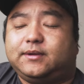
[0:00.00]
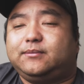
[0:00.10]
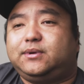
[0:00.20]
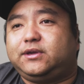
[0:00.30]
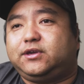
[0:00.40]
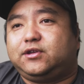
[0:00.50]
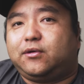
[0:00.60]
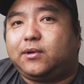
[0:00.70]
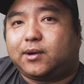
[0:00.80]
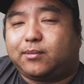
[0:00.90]
but you
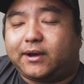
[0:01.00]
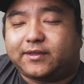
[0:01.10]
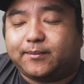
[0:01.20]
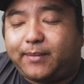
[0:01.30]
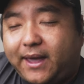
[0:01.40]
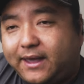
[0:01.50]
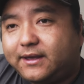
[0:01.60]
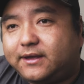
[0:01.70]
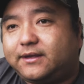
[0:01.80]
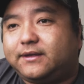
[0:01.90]
don't want to break the
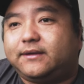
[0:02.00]
bank.